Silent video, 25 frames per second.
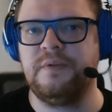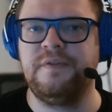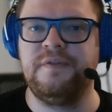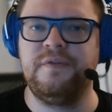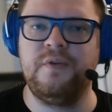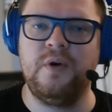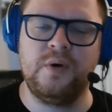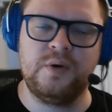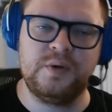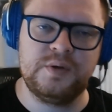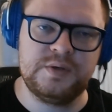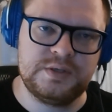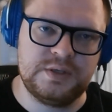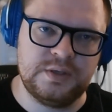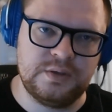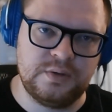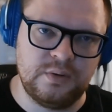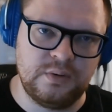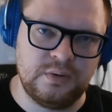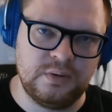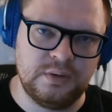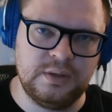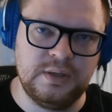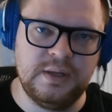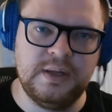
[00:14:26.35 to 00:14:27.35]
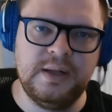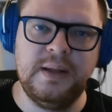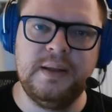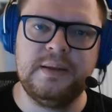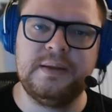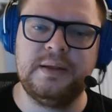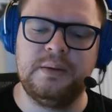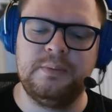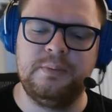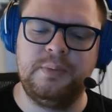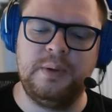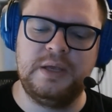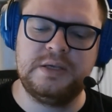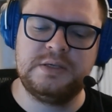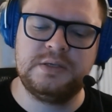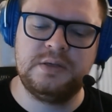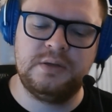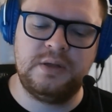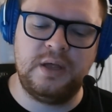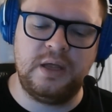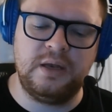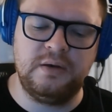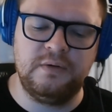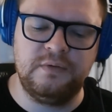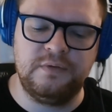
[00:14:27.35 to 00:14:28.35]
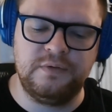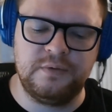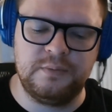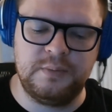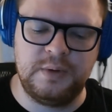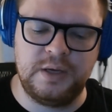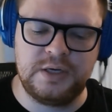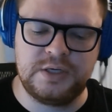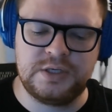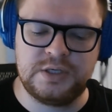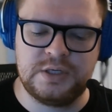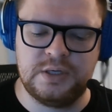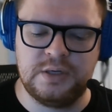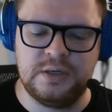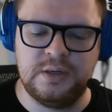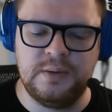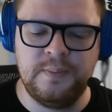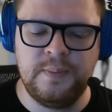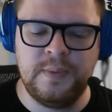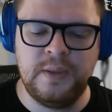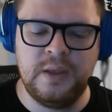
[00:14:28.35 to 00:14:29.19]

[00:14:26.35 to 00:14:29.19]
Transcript: focusing on then based on that information